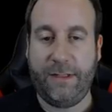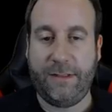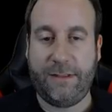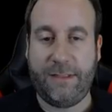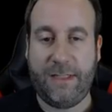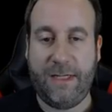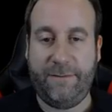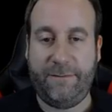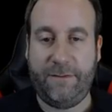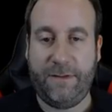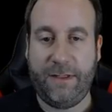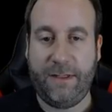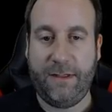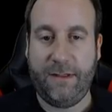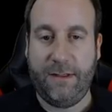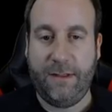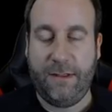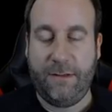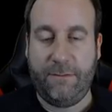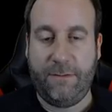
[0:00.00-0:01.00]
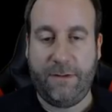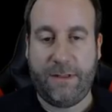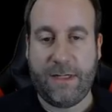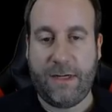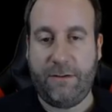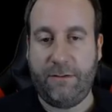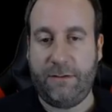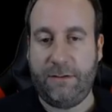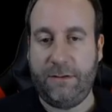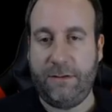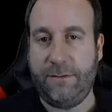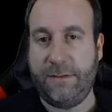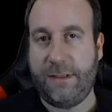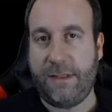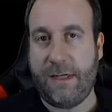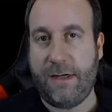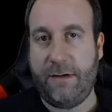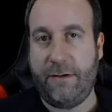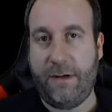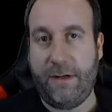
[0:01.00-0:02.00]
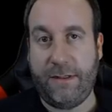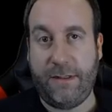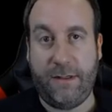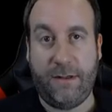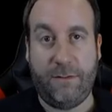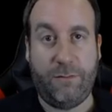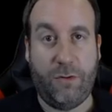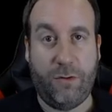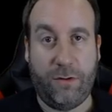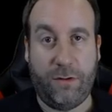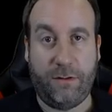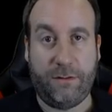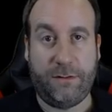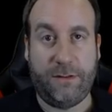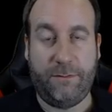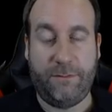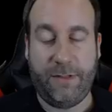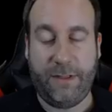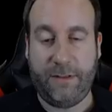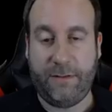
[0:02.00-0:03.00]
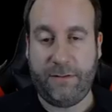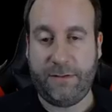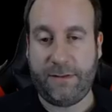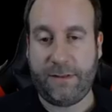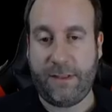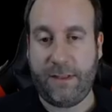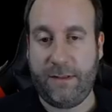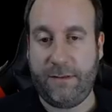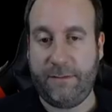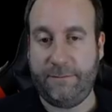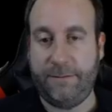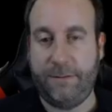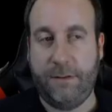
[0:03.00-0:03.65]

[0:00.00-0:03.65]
safely without losing out on your portal to Pindleskin.